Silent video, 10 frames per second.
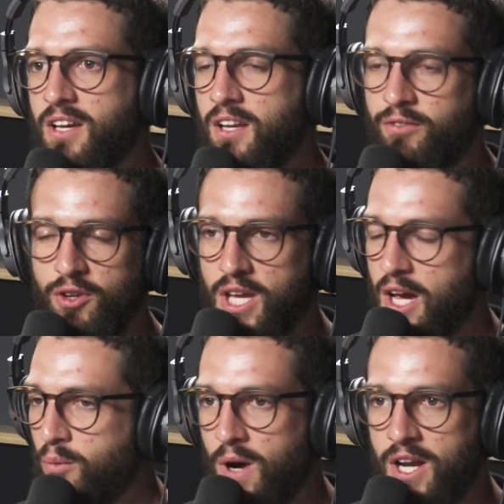And if you
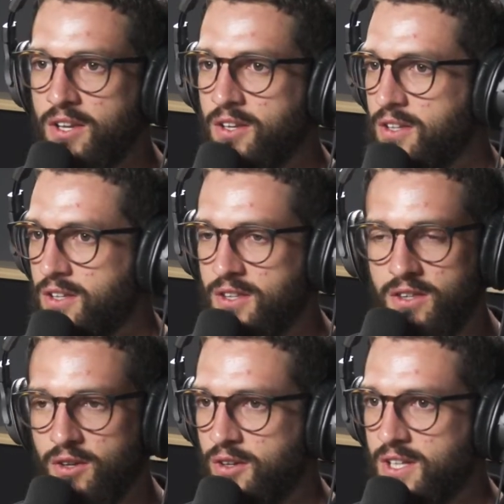get one
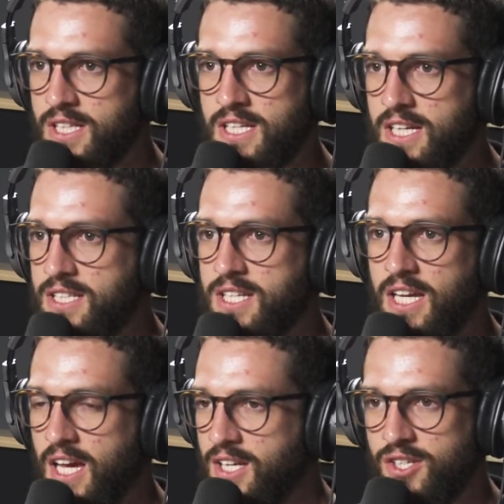dude that's like a
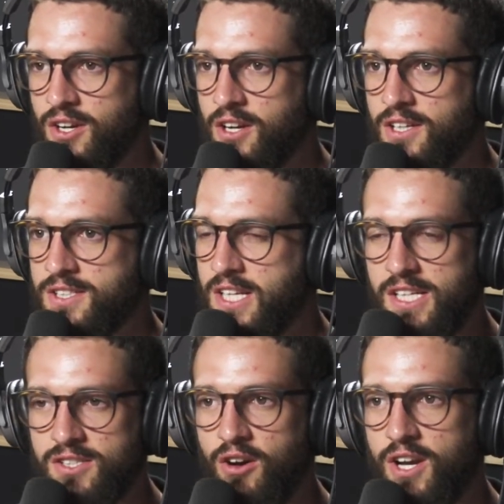dickhead journalist and
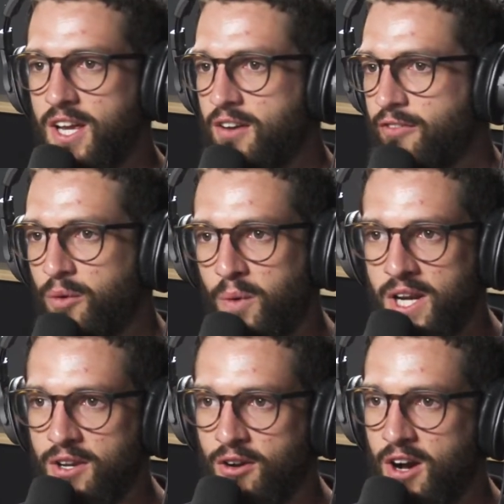he's got it in for
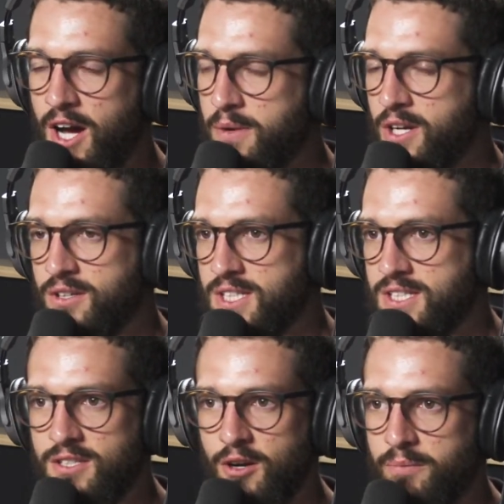one guy because he
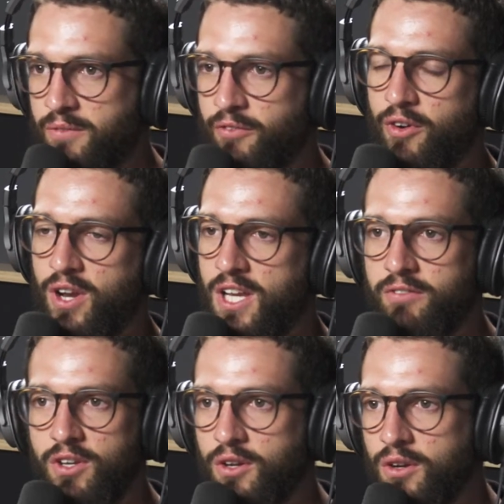snobbed him for an
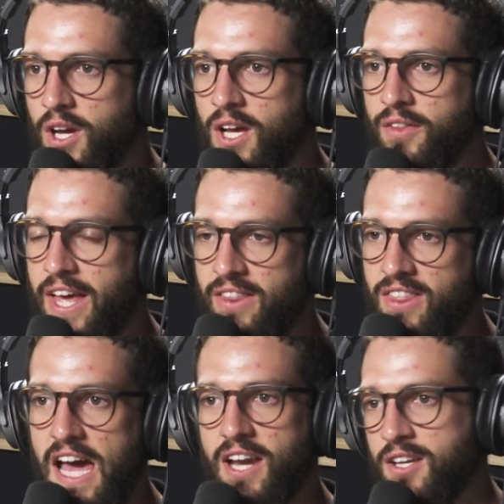interview,
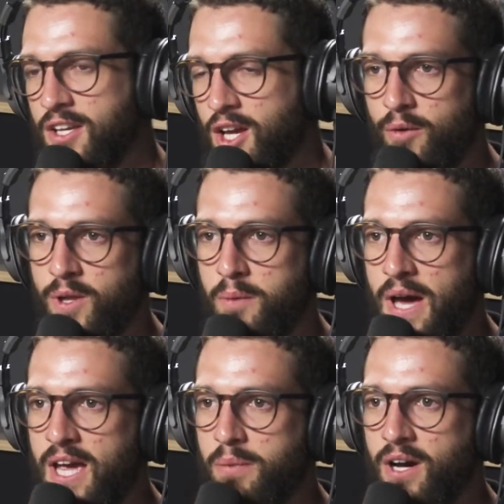then that can go in the
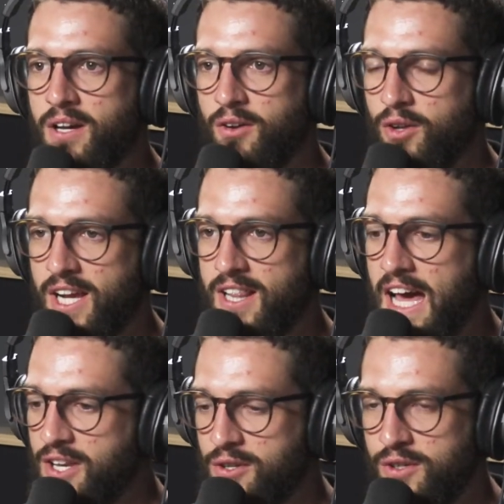paper, or like
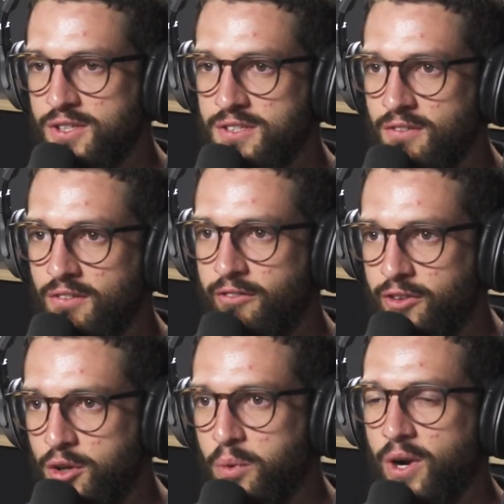that dude's
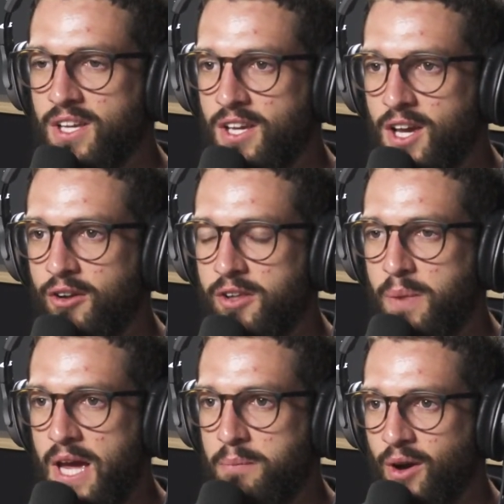viewpoint can go in the
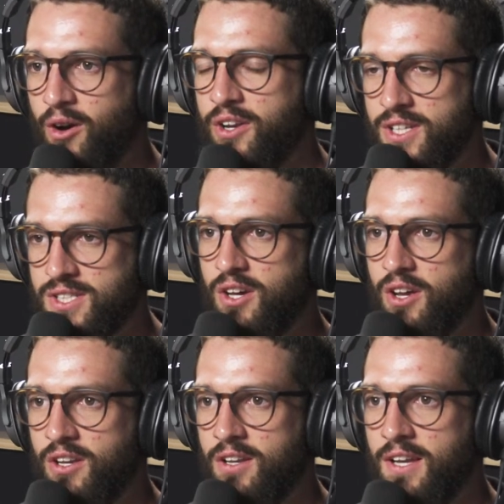paper on a
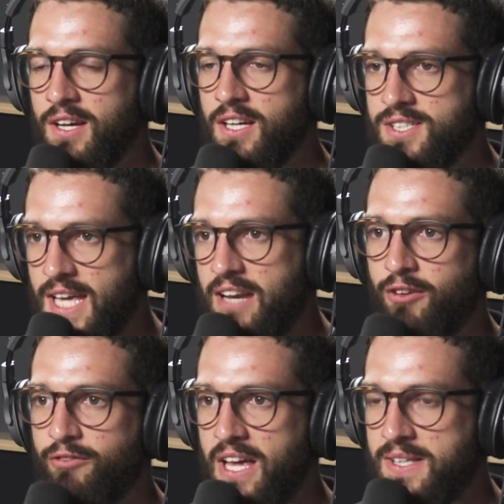certain set
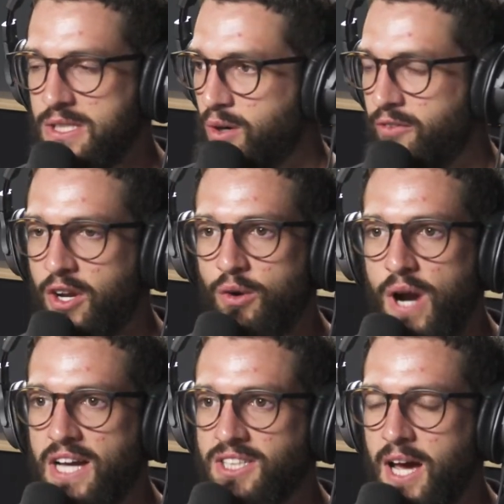of events. Or if a
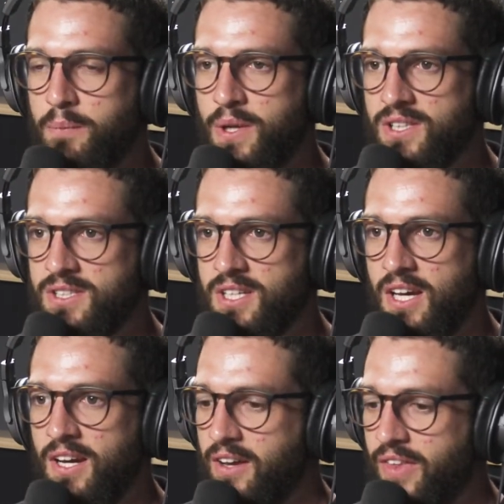crash happens
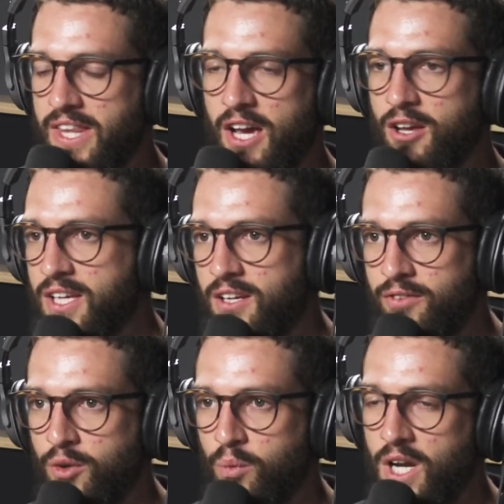and then they only
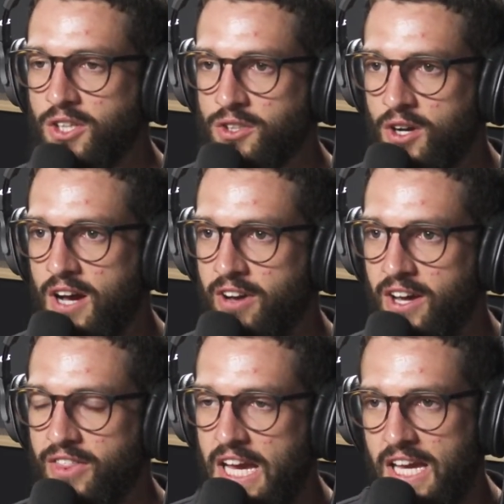interview one
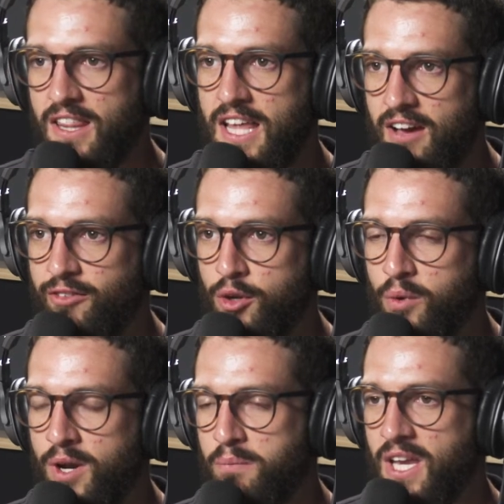driver, they get that
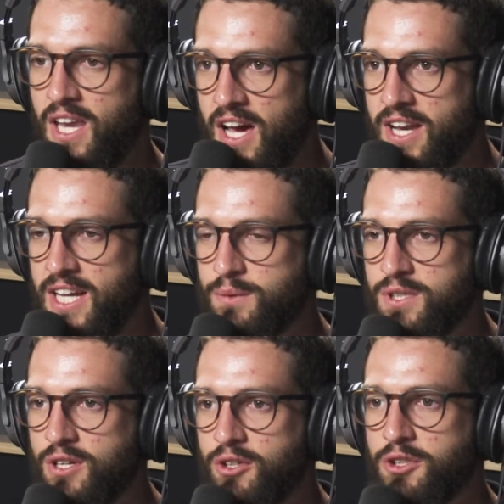viewpoint. But nowadays
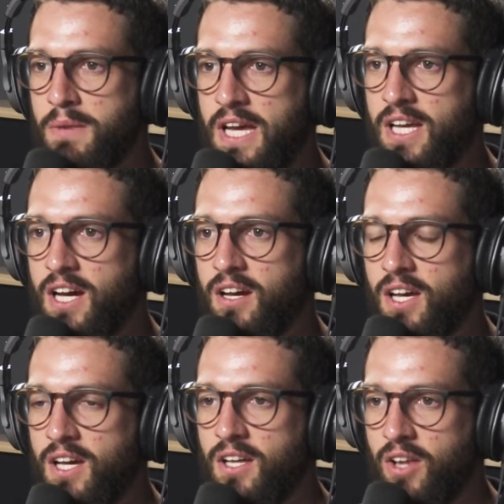with social media,
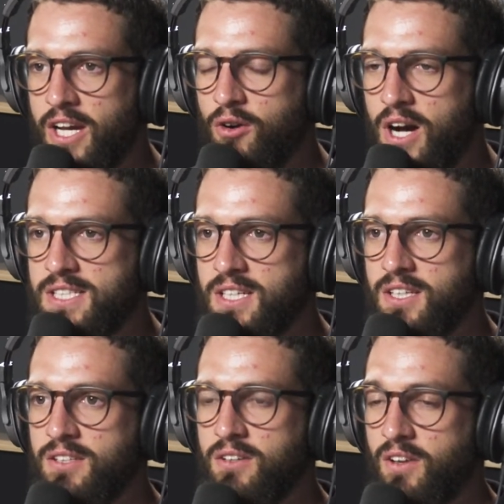like, guys
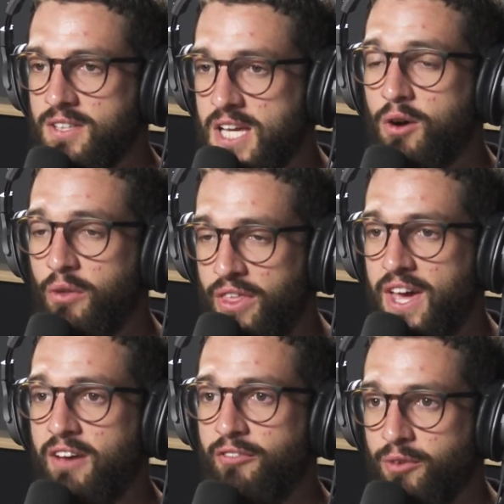can tell
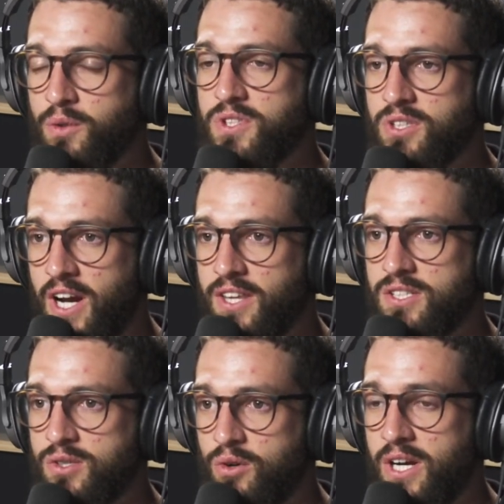their full side of the
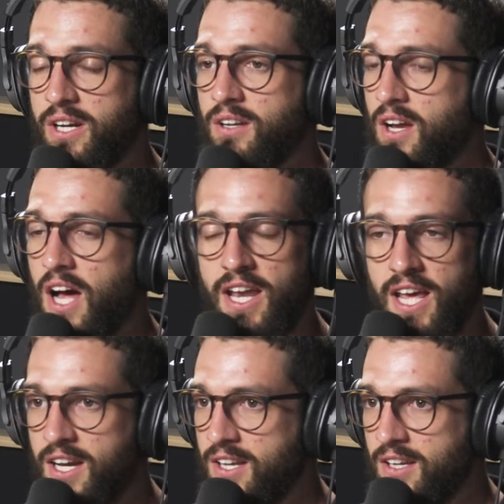story,
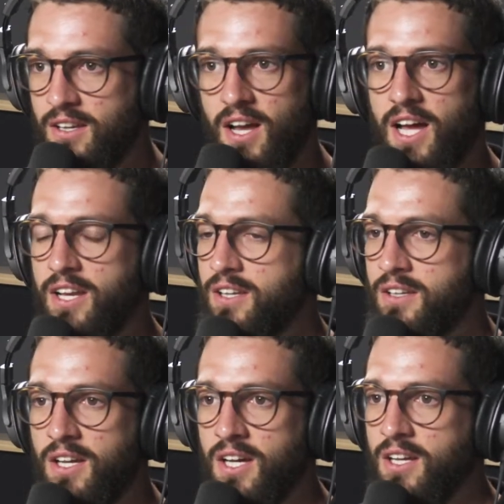unedited,
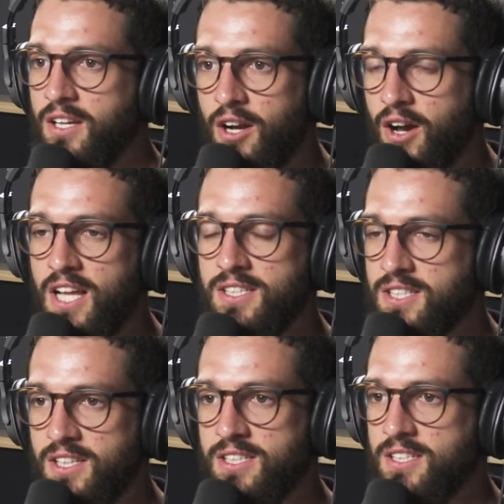
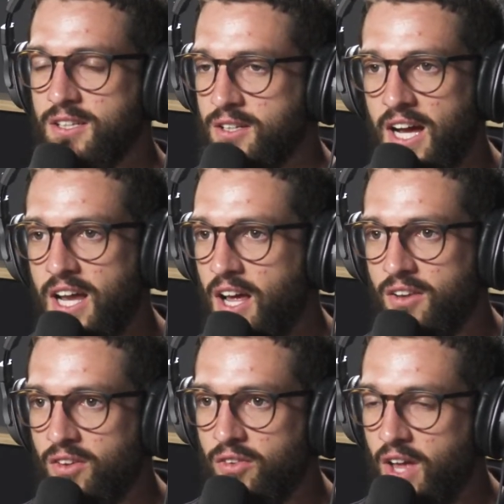unsolicited,
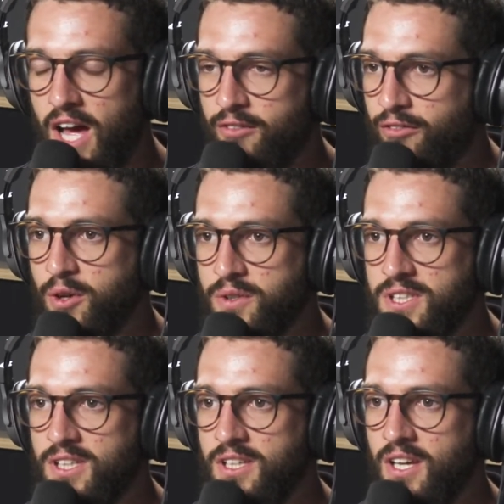
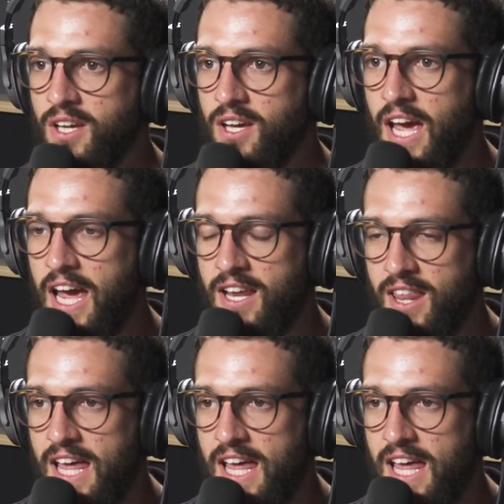unfiltered, and